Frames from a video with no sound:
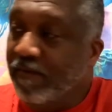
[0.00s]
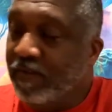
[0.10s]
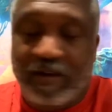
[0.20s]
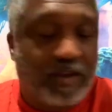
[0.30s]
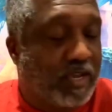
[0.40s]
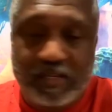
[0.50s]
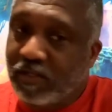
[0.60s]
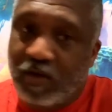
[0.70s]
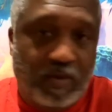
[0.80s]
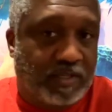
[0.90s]
If there
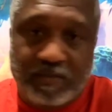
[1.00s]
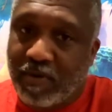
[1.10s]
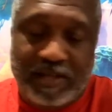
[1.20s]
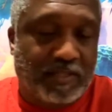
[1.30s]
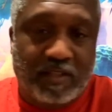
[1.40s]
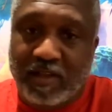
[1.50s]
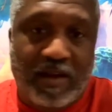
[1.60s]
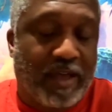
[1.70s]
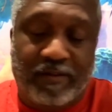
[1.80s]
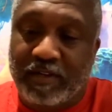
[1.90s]
is no reciprocity
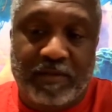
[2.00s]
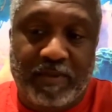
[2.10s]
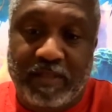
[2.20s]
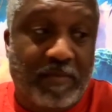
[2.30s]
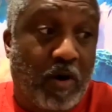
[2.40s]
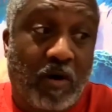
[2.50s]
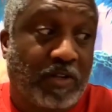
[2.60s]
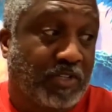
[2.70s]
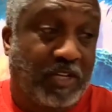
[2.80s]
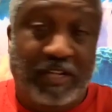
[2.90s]
there, I don't need to be there. But
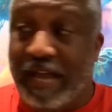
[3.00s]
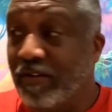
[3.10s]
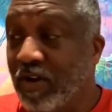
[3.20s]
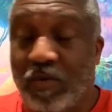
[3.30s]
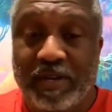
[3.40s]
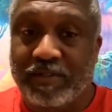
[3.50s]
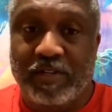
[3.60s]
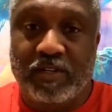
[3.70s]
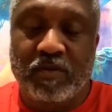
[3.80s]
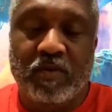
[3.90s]
holy shit, I don't know what
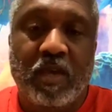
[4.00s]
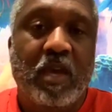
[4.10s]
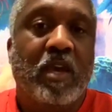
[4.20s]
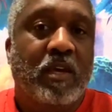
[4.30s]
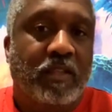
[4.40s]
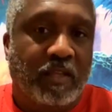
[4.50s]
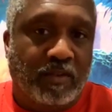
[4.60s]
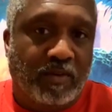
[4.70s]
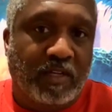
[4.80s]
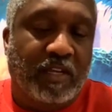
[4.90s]
else to do.
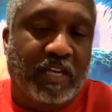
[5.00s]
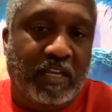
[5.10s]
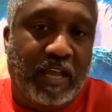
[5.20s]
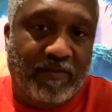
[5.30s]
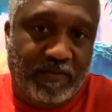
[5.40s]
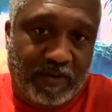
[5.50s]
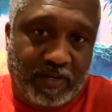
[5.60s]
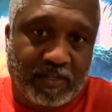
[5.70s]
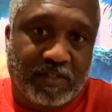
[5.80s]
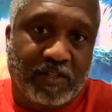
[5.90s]
Then you need to eat every
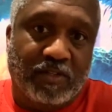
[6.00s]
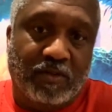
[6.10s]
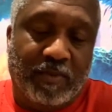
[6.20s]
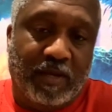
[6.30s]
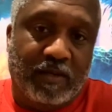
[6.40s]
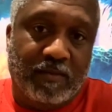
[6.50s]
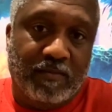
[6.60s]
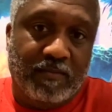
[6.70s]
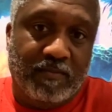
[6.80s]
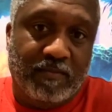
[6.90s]
fucking decision you make.